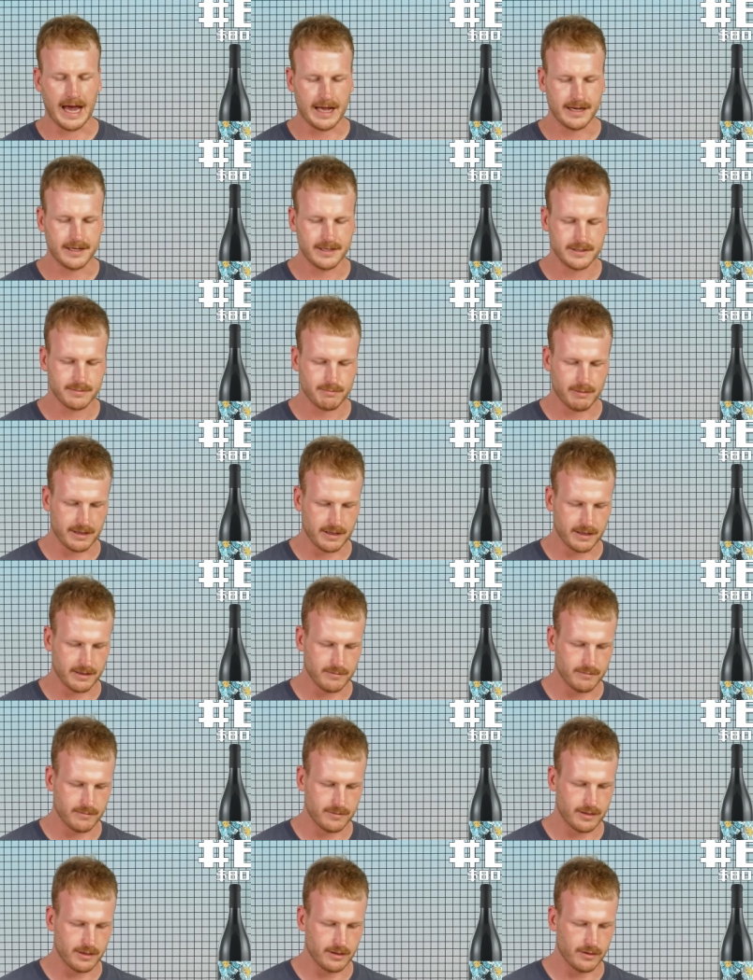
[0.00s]
And by the
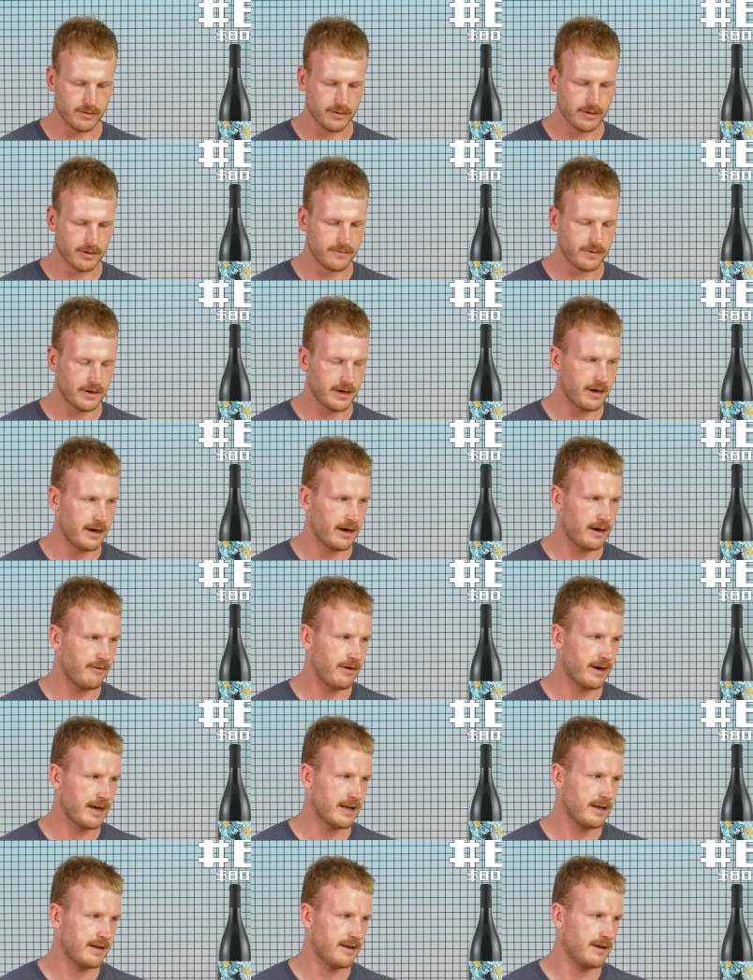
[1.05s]
look of it, I
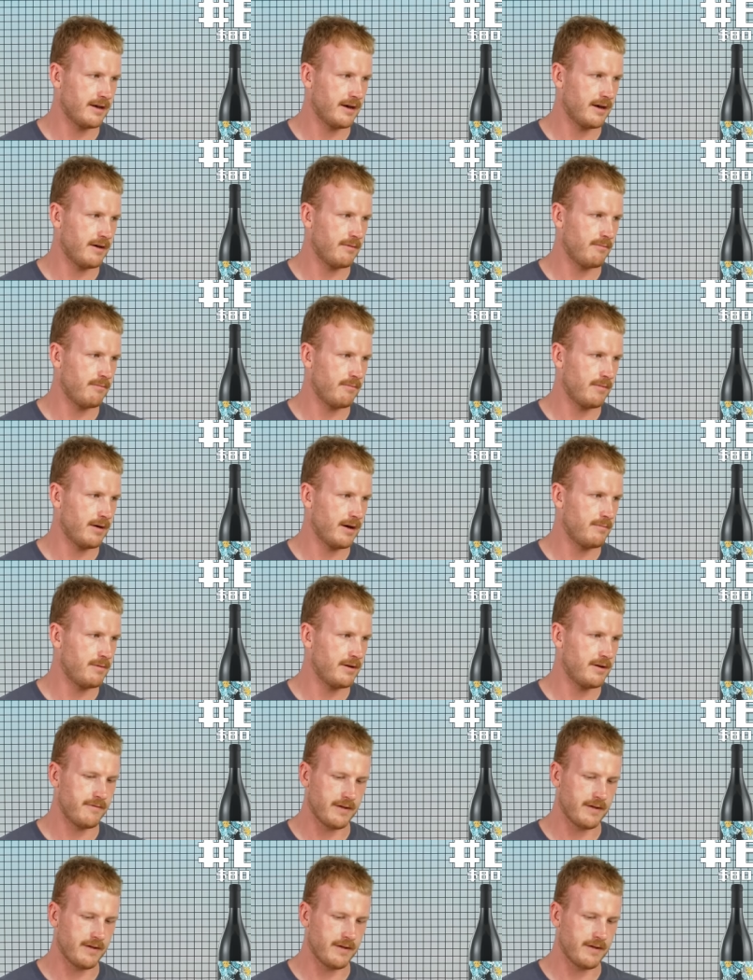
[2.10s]
reckon a bit